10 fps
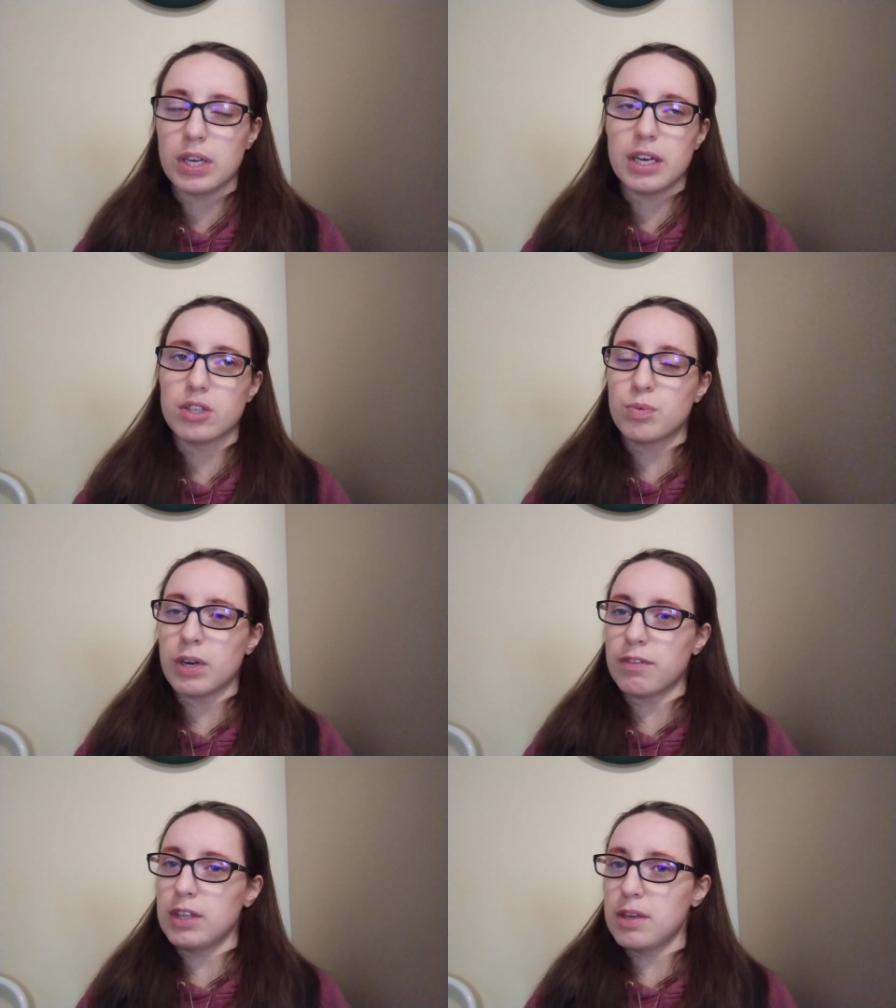It is
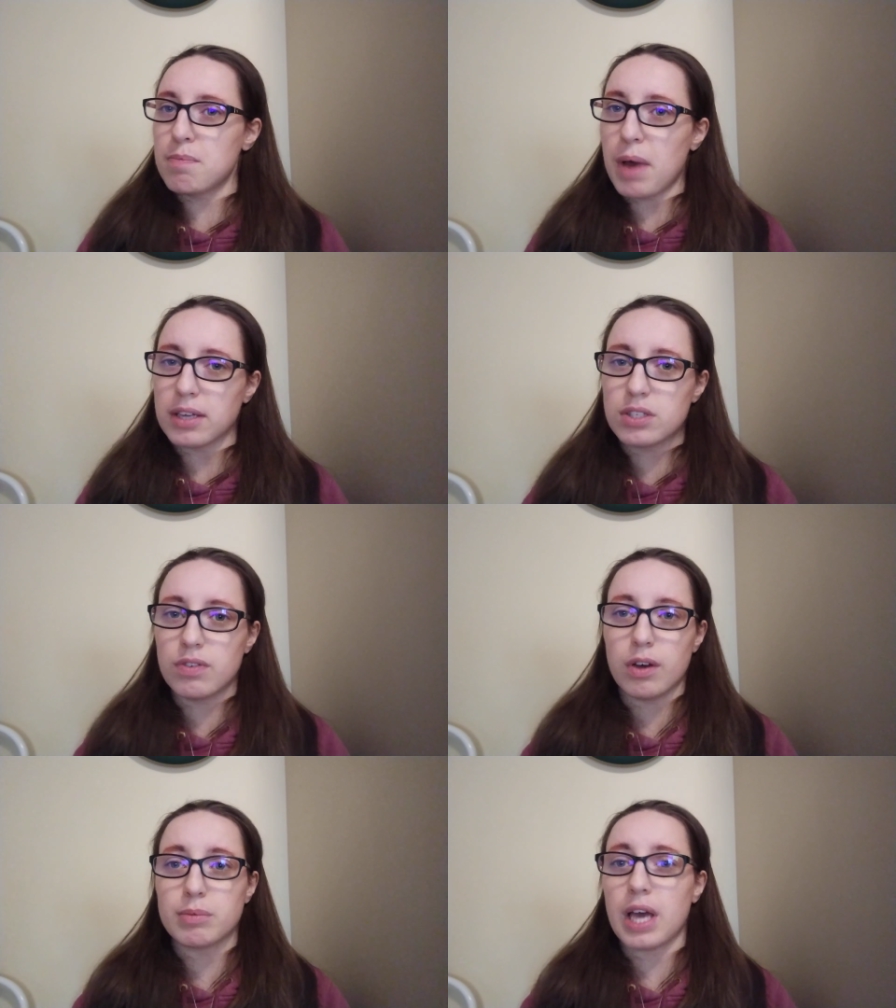one of the best
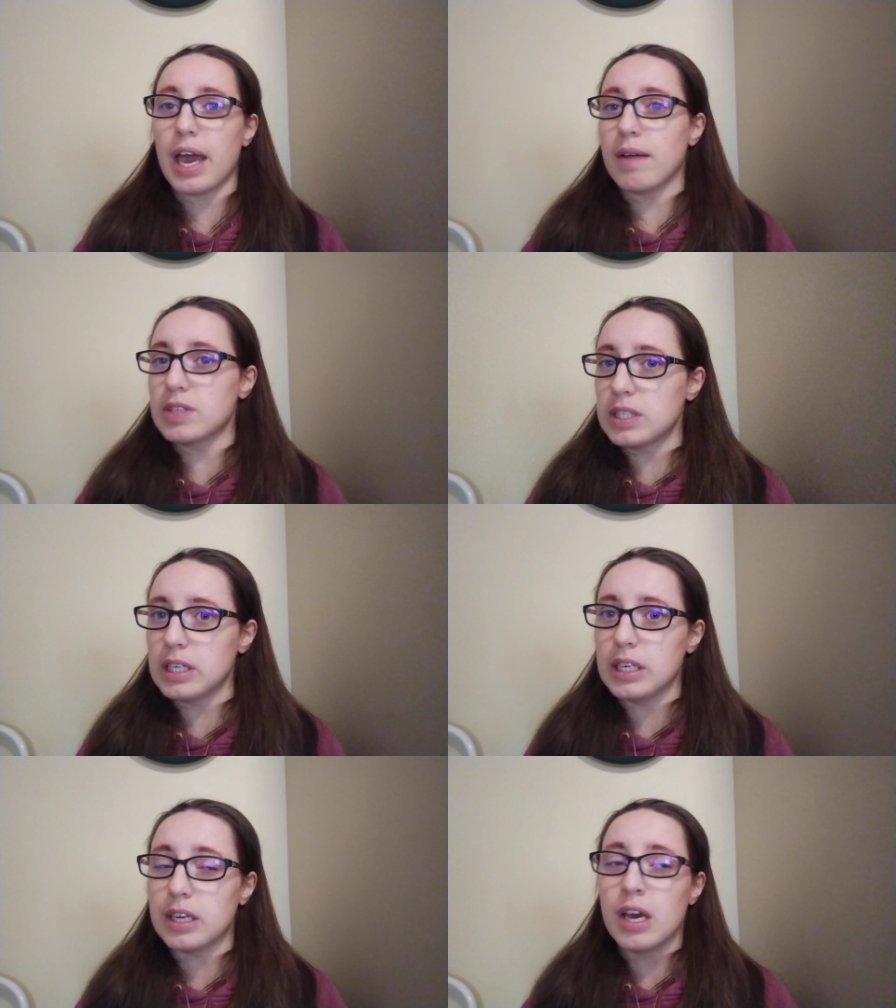films I have
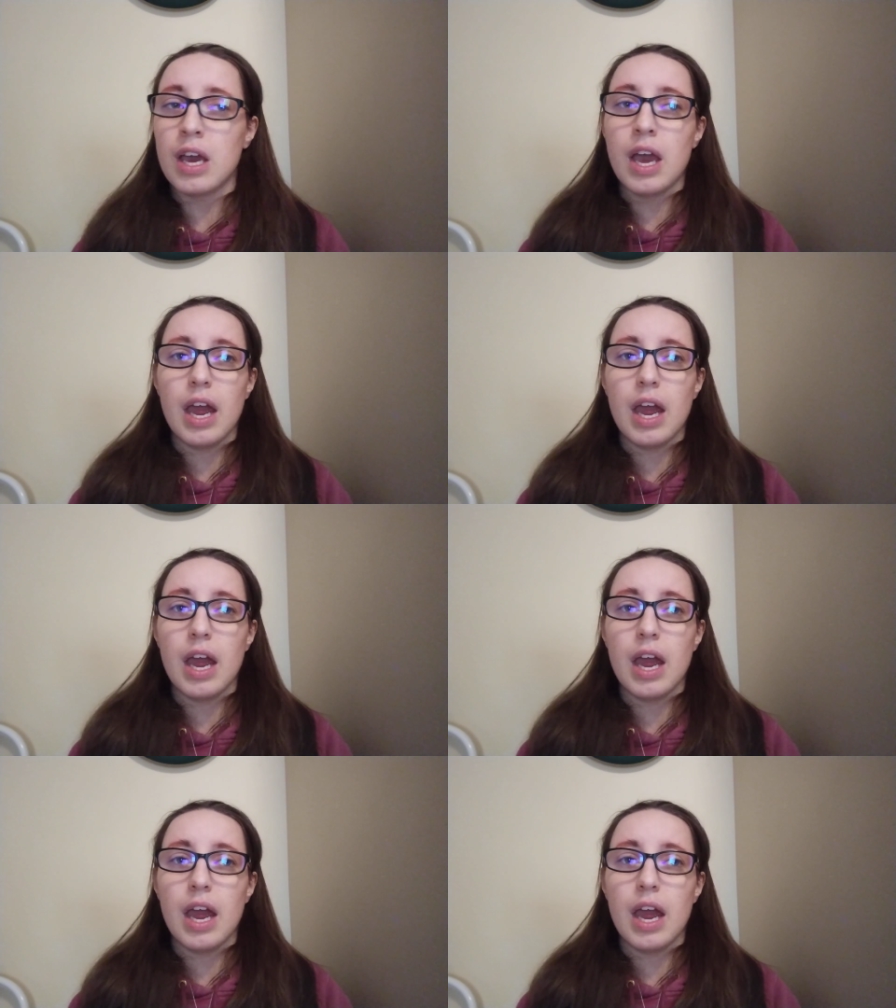seen.